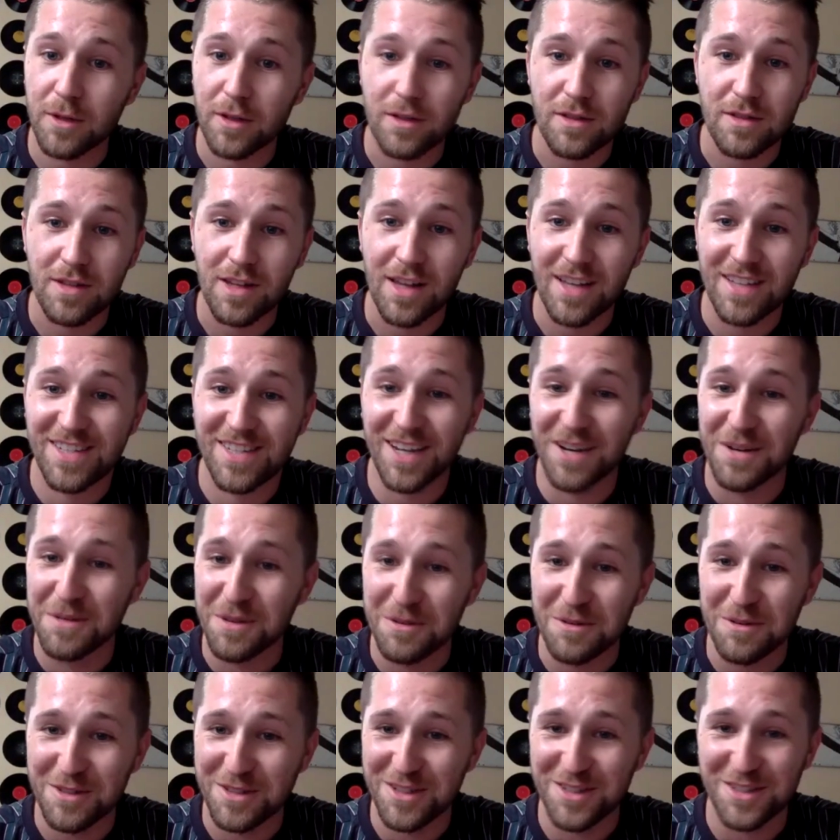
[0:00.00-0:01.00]
because last summer
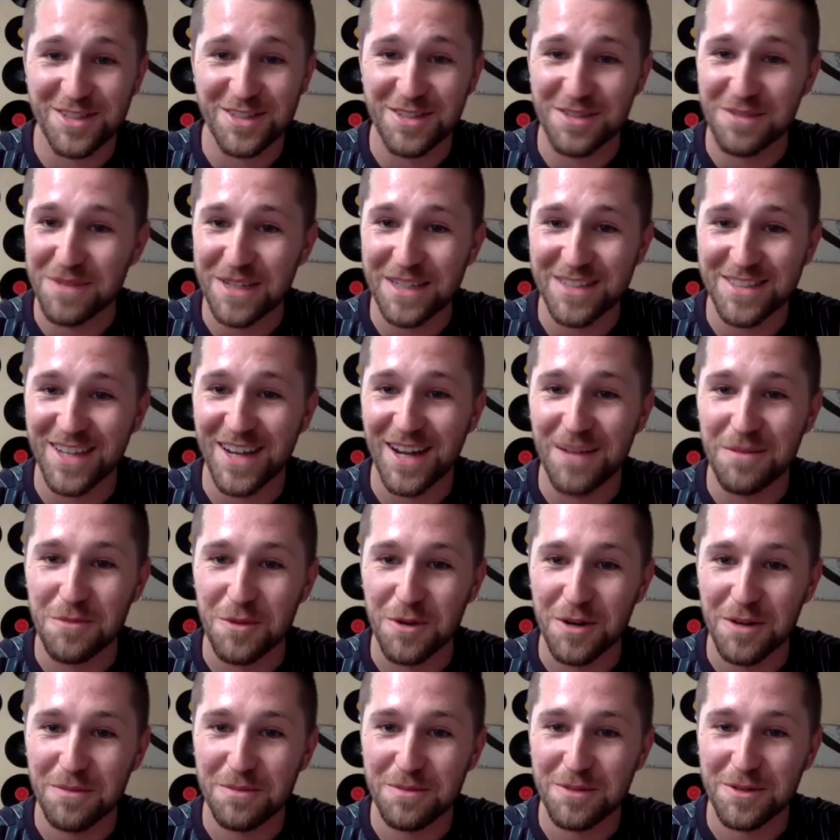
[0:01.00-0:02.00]
was just a big time
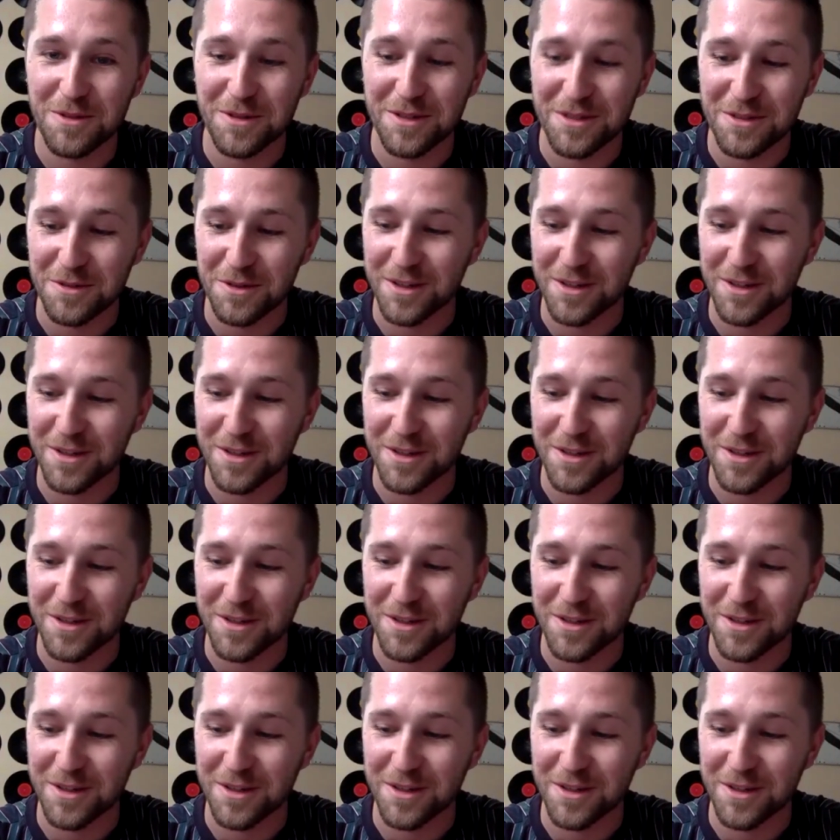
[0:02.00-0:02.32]
warp, 2020.